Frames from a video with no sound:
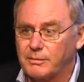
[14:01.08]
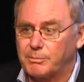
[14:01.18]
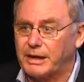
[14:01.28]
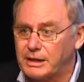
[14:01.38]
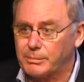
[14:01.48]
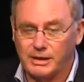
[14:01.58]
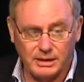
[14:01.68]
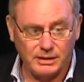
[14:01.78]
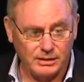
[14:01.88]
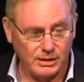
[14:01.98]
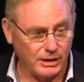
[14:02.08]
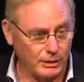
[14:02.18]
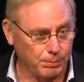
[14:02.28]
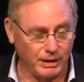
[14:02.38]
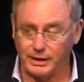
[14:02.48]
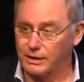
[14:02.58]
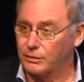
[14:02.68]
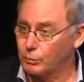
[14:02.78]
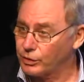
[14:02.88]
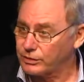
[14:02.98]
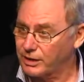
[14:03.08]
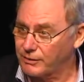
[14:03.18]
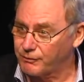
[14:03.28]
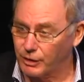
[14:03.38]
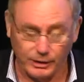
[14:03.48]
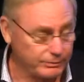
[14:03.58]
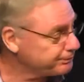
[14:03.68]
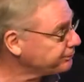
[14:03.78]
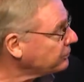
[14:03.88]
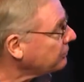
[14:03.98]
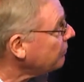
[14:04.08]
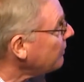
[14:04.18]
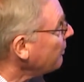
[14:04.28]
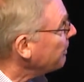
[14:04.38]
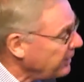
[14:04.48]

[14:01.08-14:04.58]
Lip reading: pay the money, you get the player. Worked out fine. But